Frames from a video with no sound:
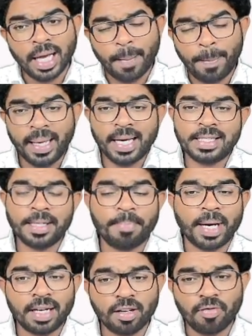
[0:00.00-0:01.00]
application
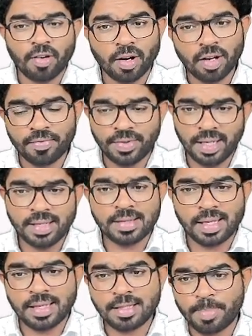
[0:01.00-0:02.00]
part of all of these
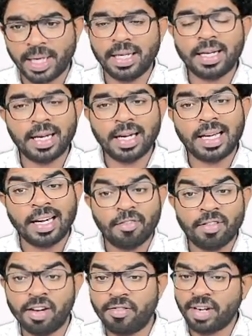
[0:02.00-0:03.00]
things, particularly
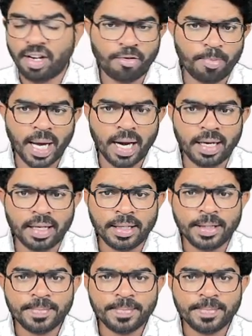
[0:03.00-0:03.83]
cleft lip, cleft palate.